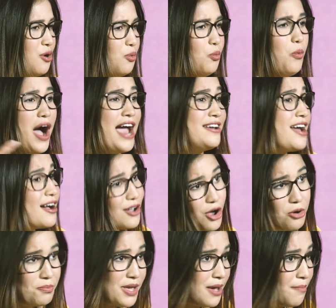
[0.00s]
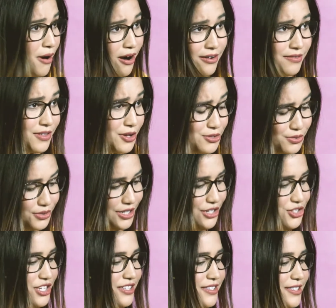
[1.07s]
why not go be a part of those
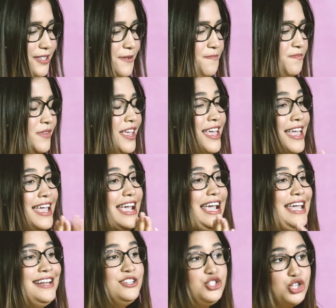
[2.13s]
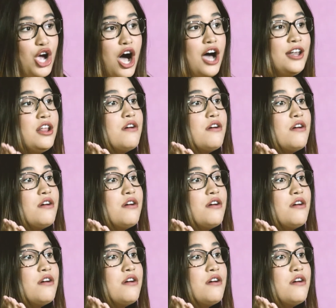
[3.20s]
religions? In John